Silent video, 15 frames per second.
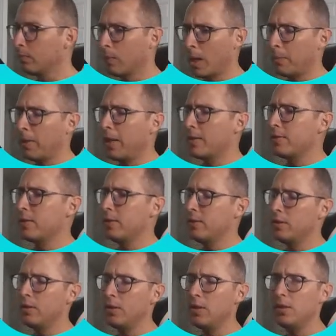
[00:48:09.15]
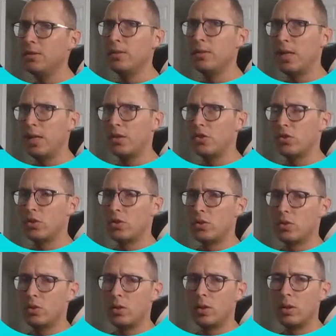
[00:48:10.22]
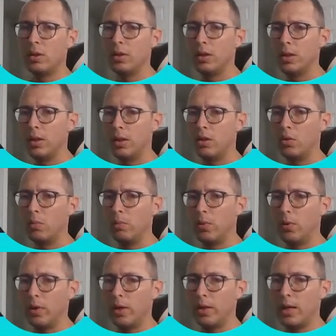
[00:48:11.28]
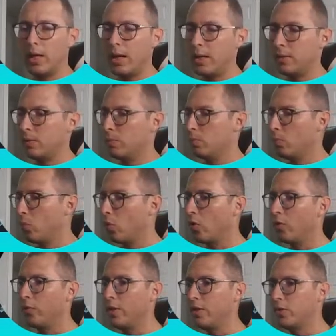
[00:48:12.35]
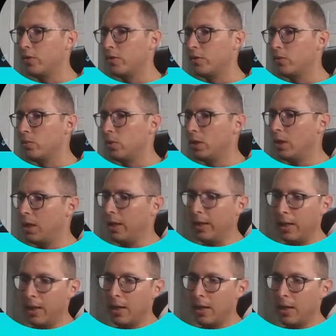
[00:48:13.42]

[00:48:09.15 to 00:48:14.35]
I'm guessing the section component has more features to it, like